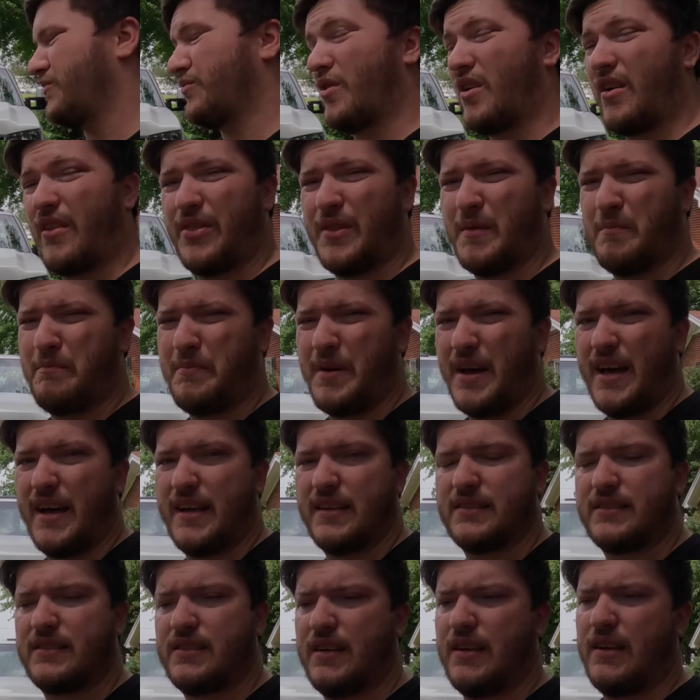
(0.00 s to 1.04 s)
run the
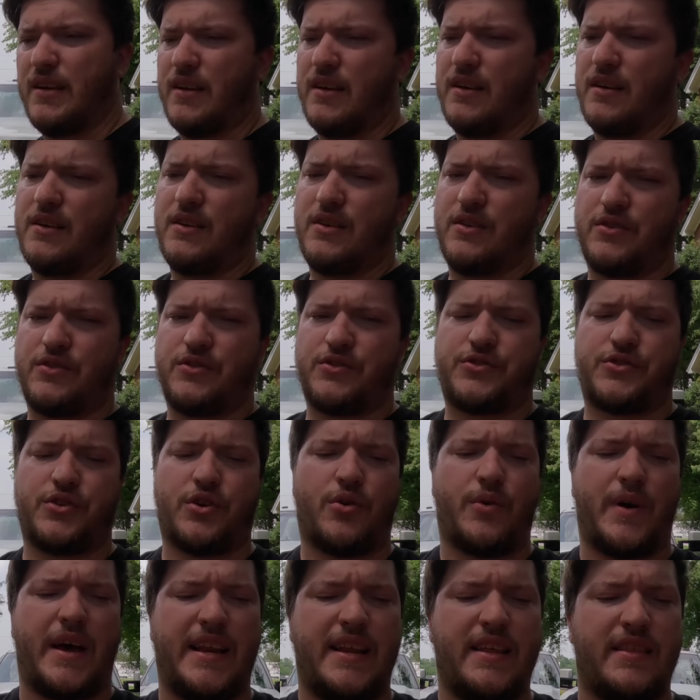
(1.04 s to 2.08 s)
best.
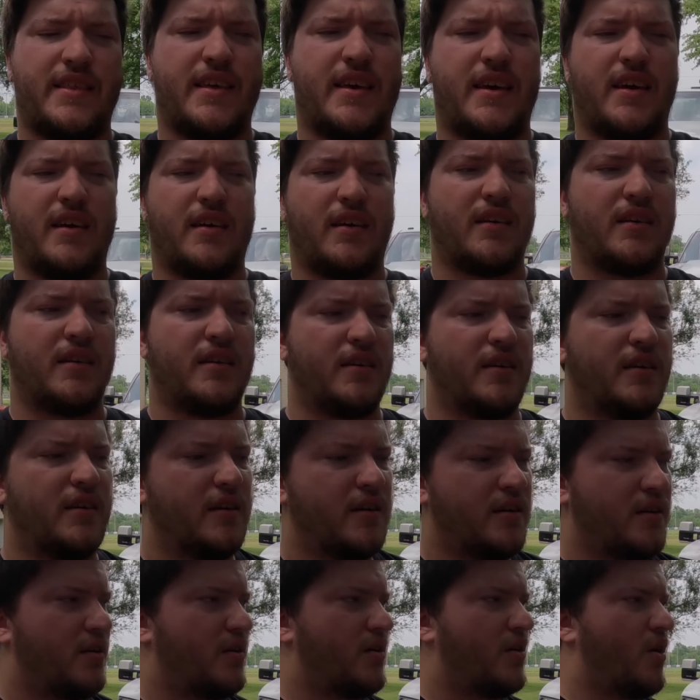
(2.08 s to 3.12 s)
So anything
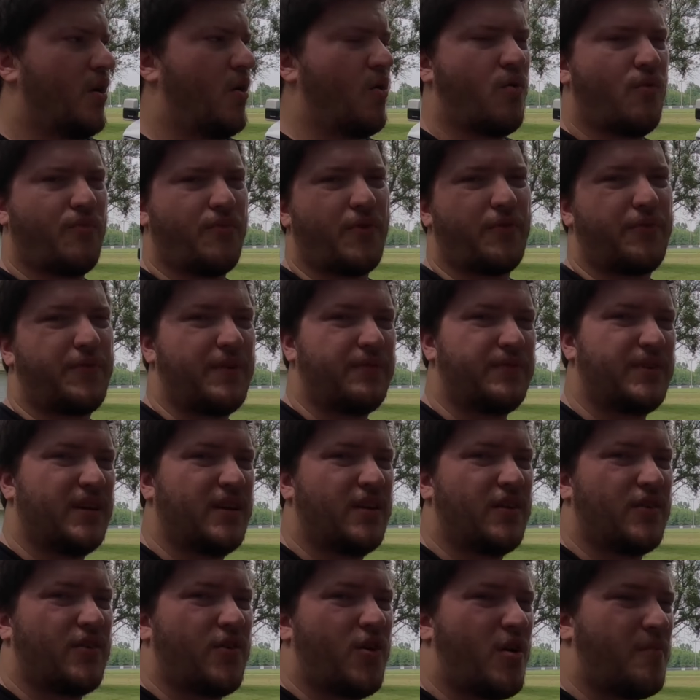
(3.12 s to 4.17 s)
over
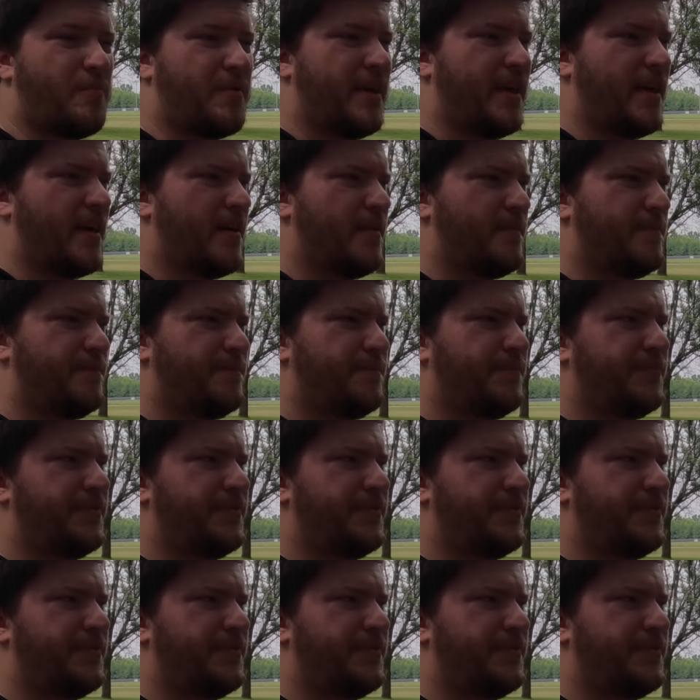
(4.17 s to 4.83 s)
1500 RPM,